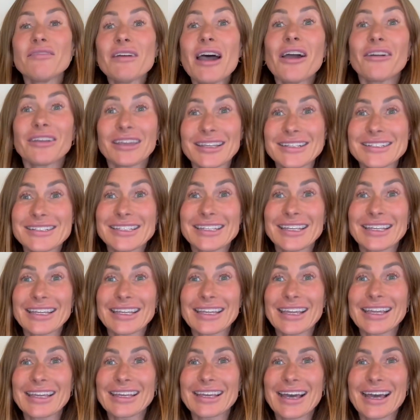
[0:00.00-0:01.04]
how
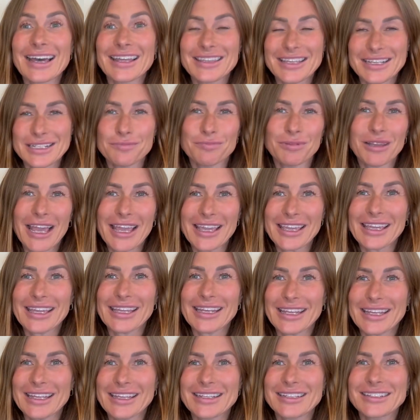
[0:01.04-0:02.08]
easy uh, this
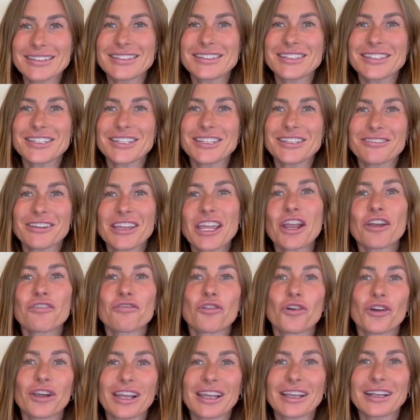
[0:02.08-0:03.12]
blanket is to care
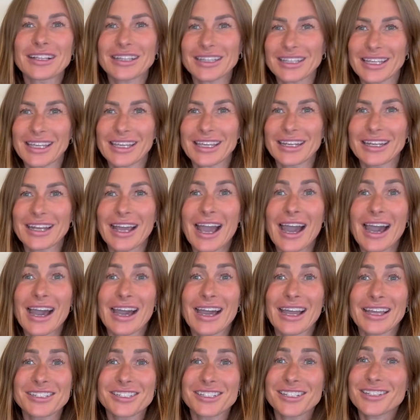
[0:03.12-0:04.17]
for and clean.
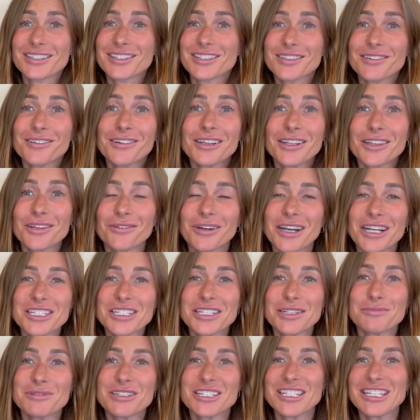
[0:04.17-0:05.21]
I just throw it in the
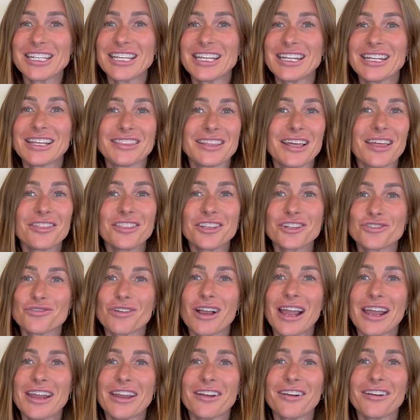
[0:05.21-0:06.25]
washing machine and then the
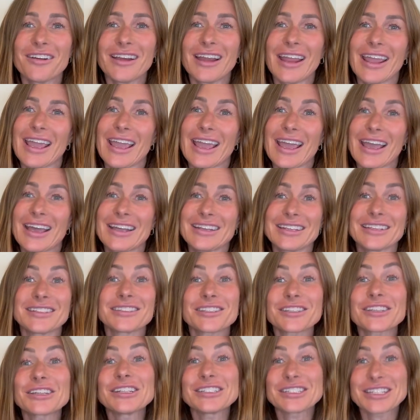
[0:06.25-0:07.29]
dryer and
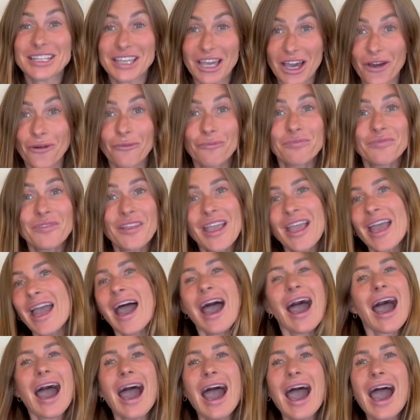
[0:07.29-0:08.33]
it's good to go.
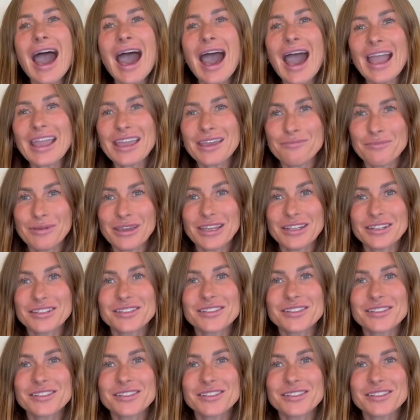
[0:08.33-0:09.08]
I have been